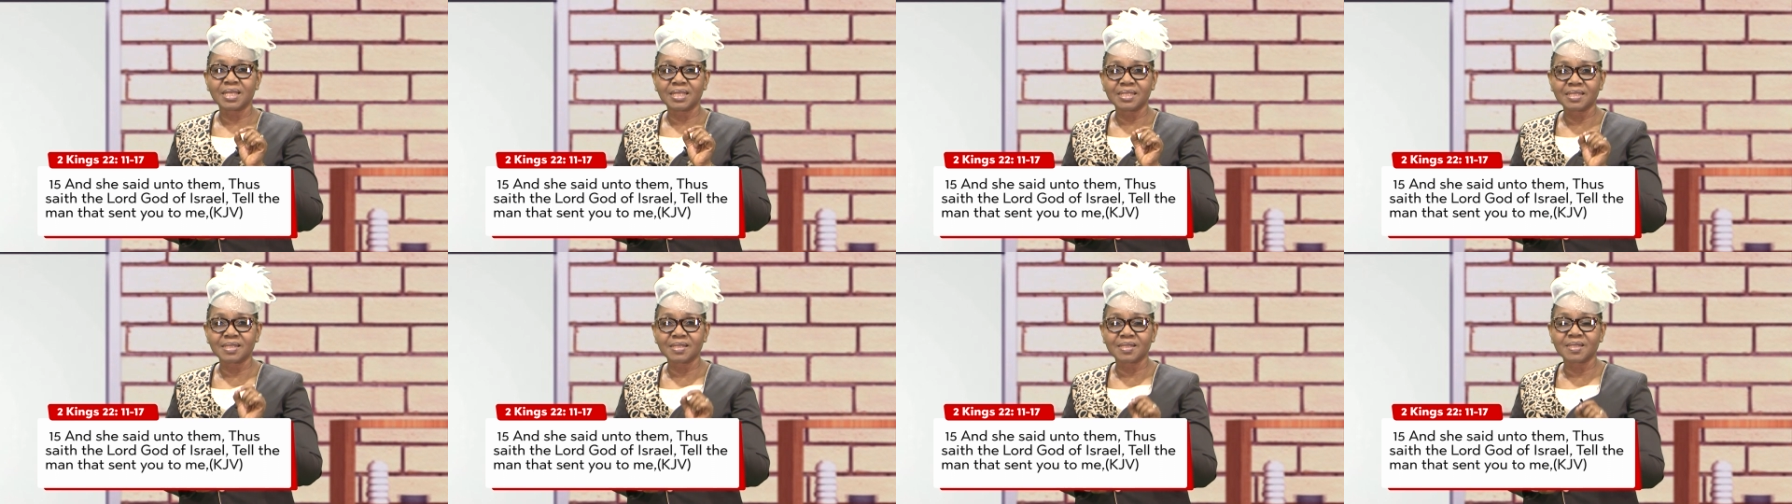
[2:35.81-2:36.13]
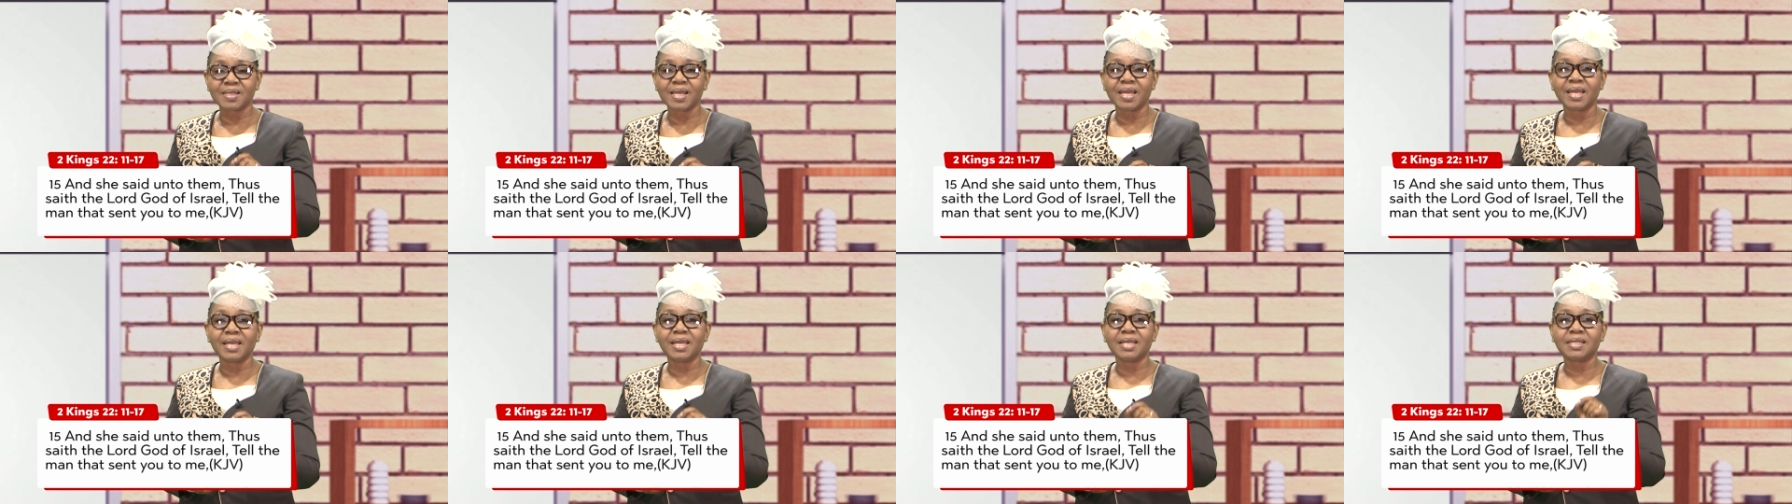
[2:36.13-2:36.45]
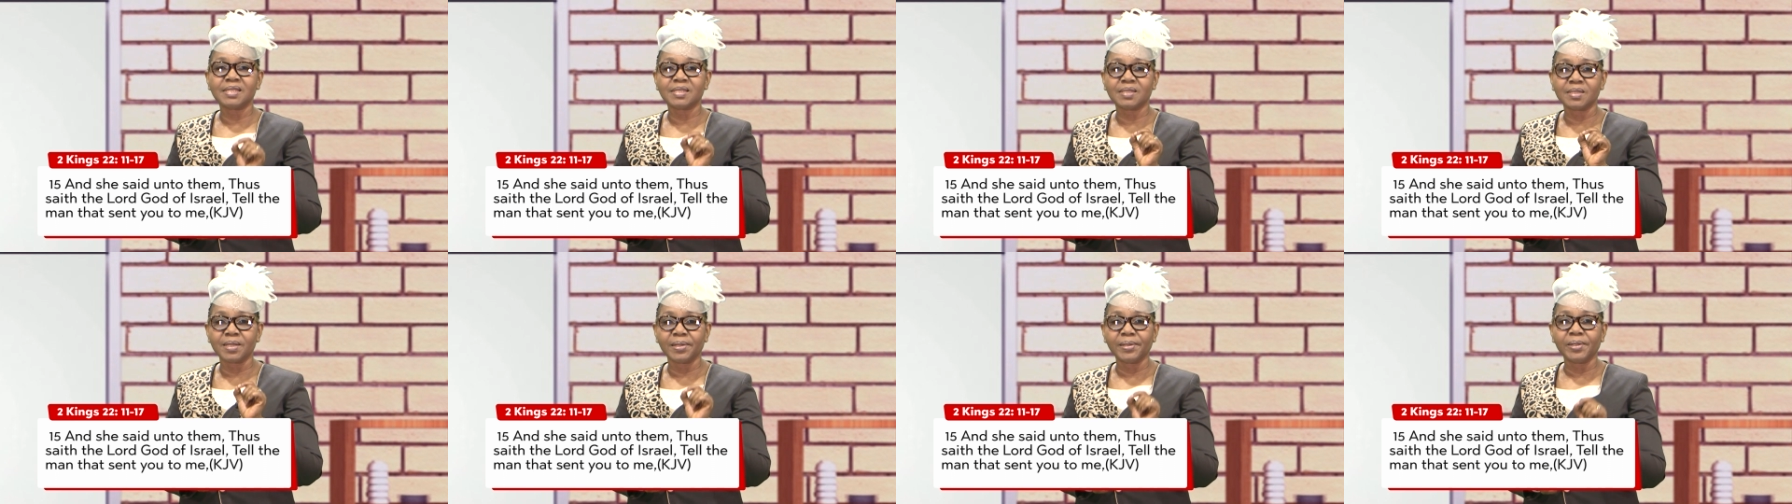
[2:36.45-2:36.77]

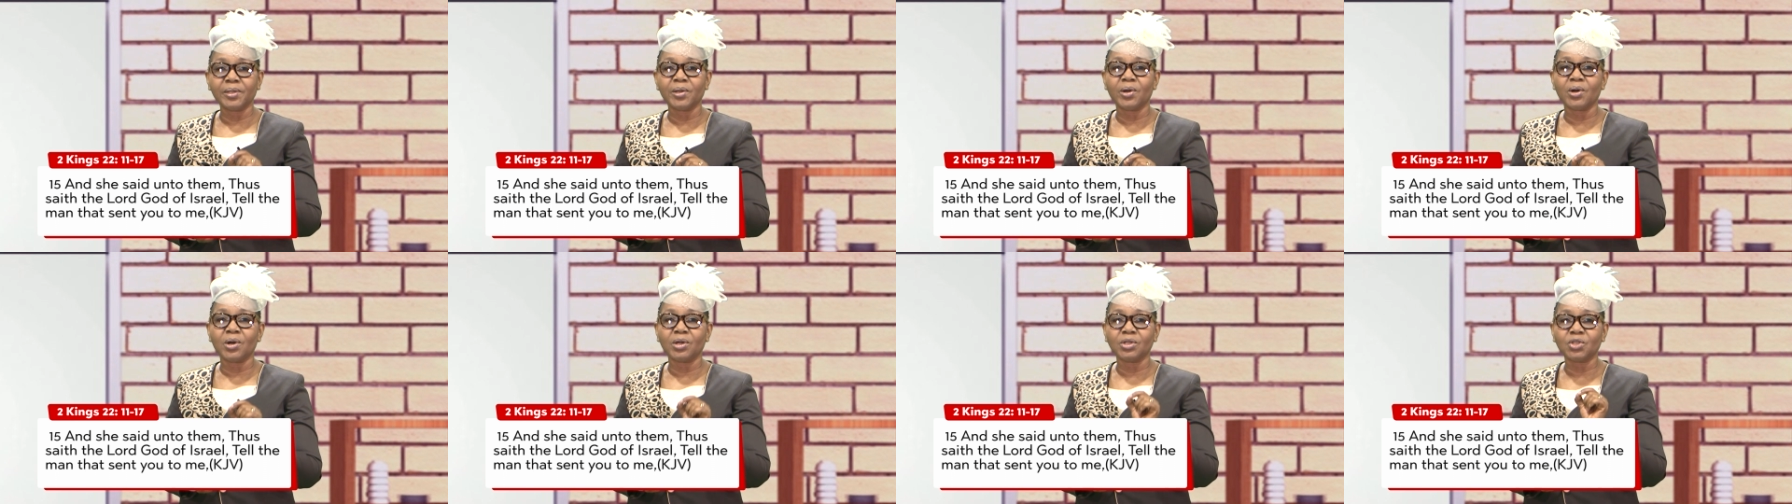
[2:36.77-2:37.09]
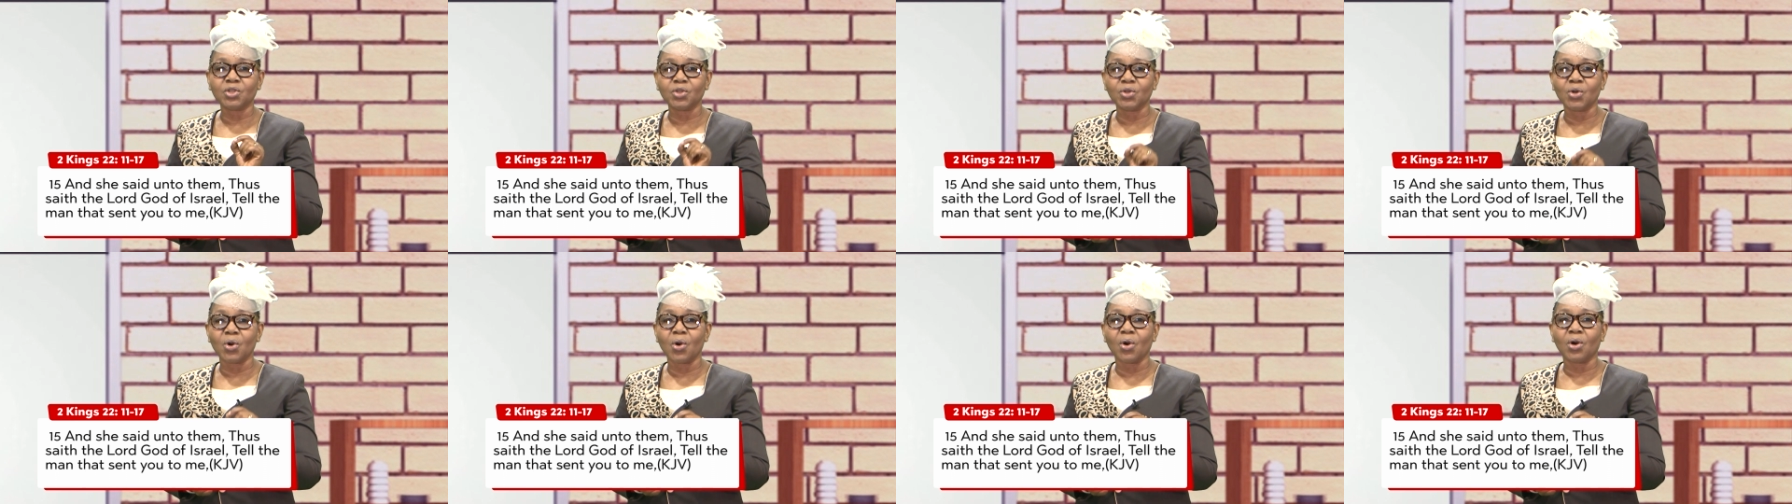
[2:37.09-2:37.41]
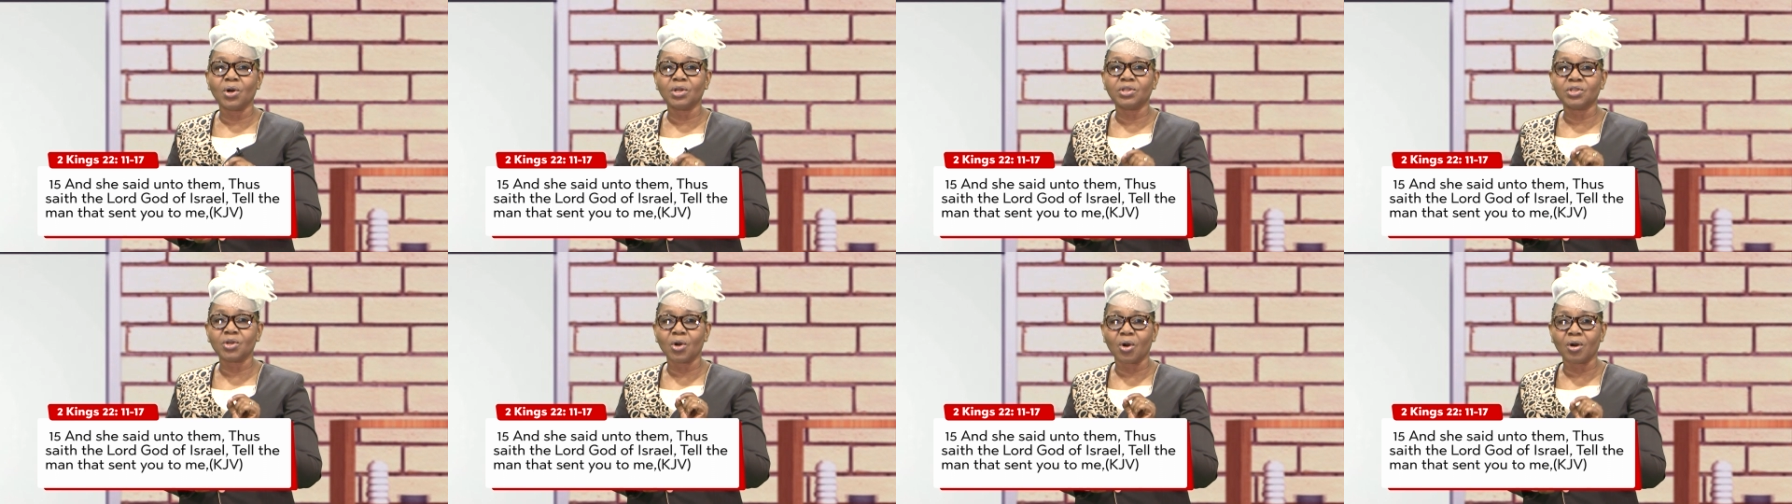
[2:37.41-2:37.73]
says the Lord
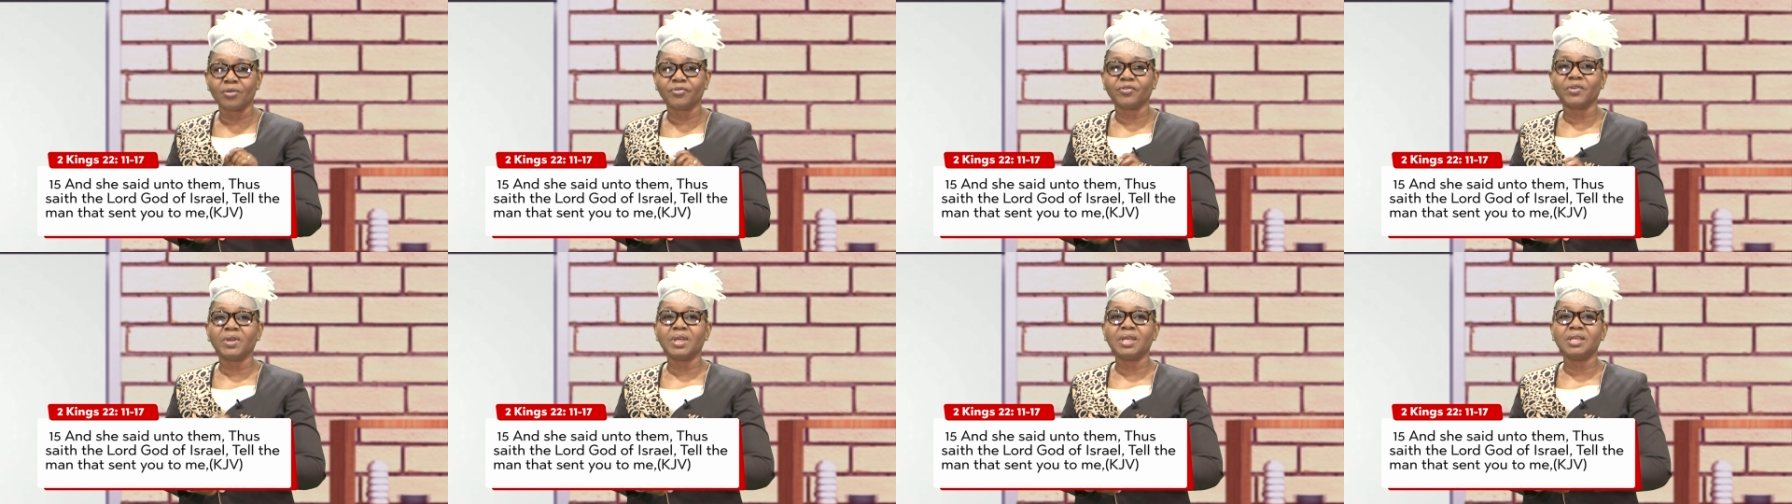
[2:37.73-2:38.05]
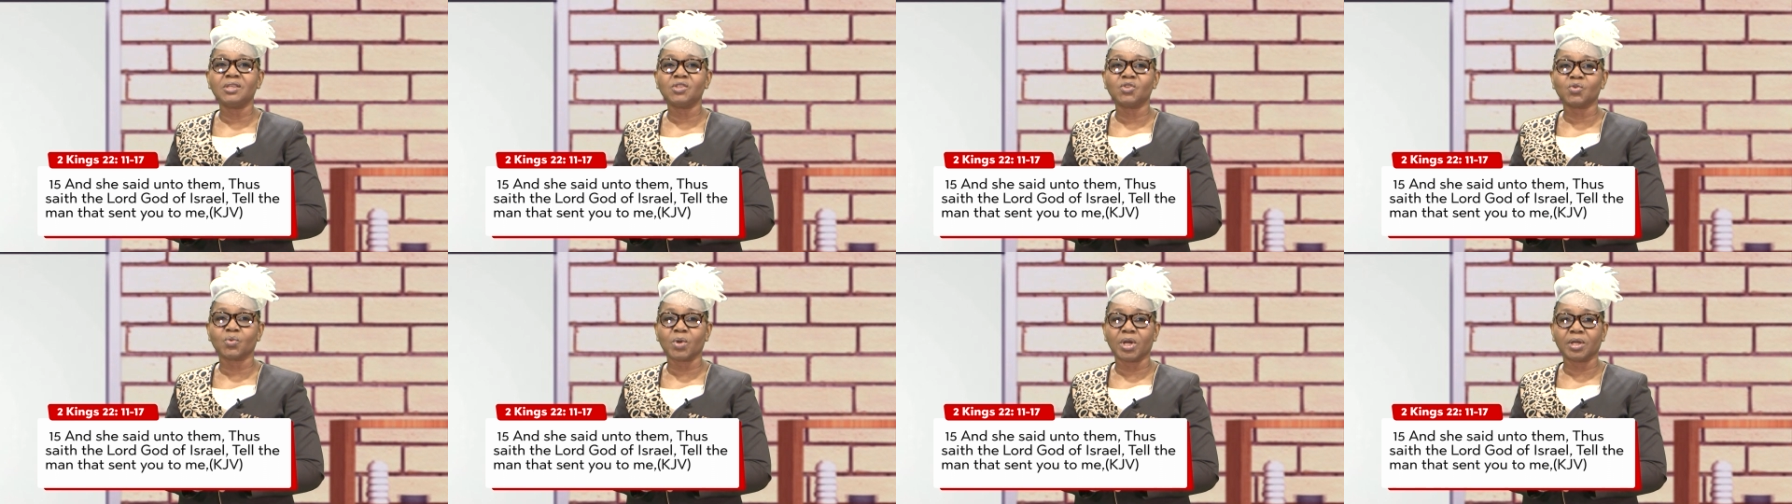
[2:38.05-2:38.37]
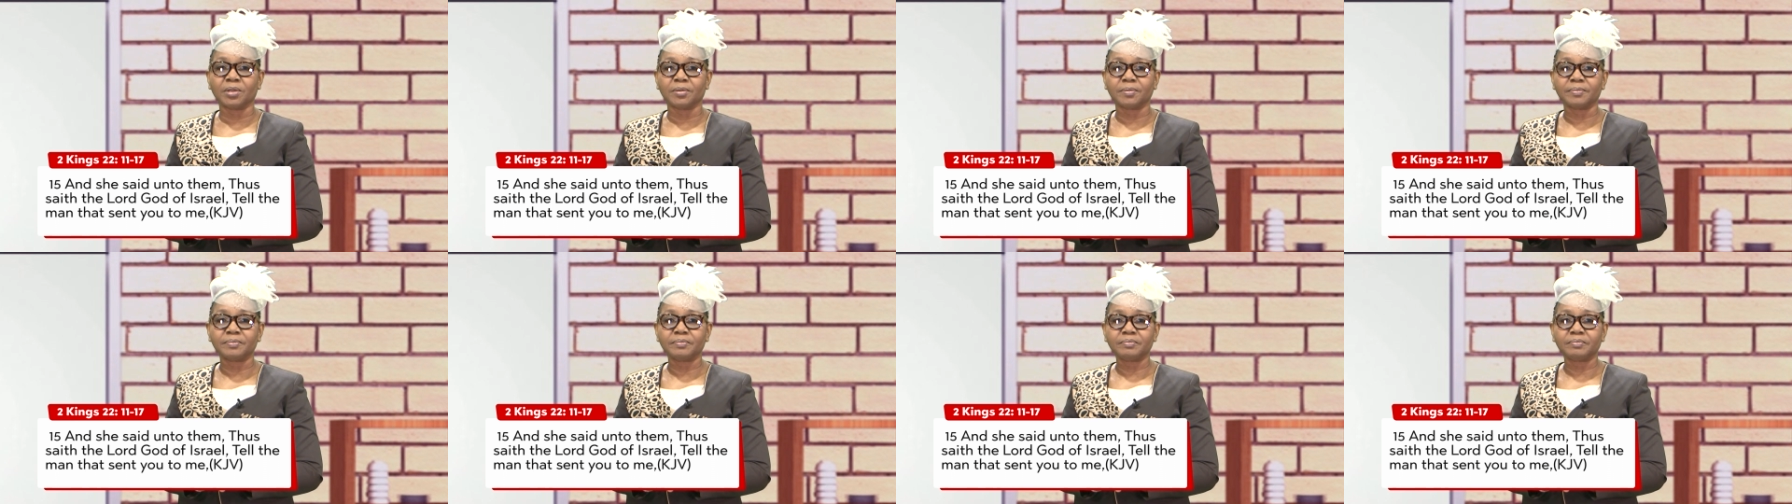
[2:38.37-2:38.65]
God of Israel,